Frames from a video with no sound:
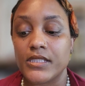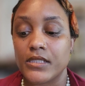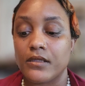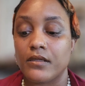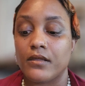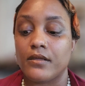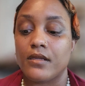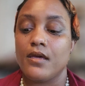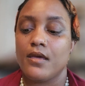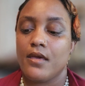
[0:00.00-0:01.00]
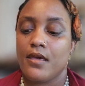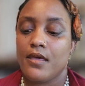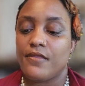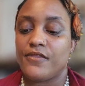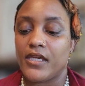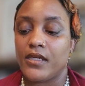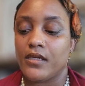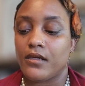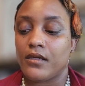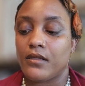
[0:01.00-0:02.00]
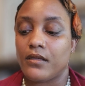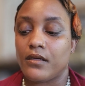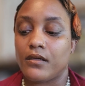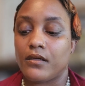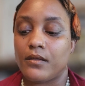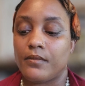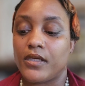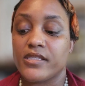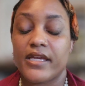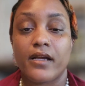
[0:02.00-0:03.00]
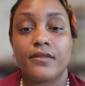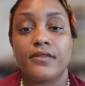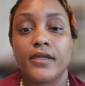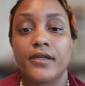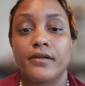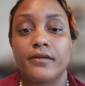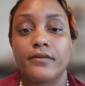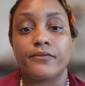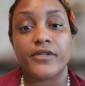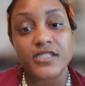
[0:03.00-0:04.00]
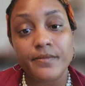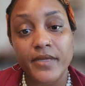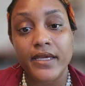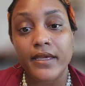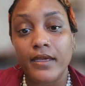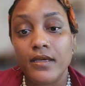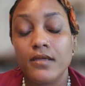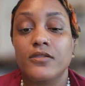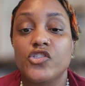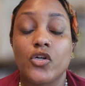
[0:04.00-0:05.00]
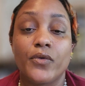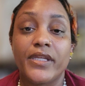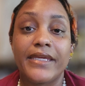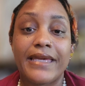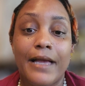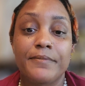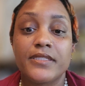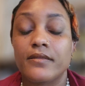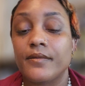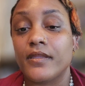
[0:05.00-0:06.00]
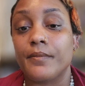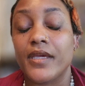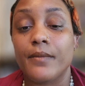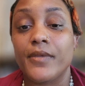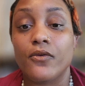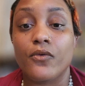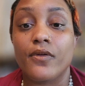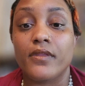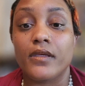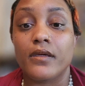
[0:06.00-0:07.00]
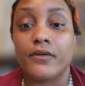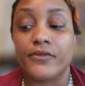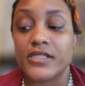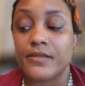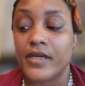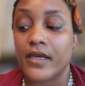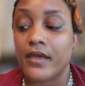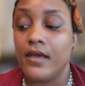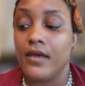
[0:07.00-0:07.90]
and they can attack their resume, show any gaps that may be on the resume,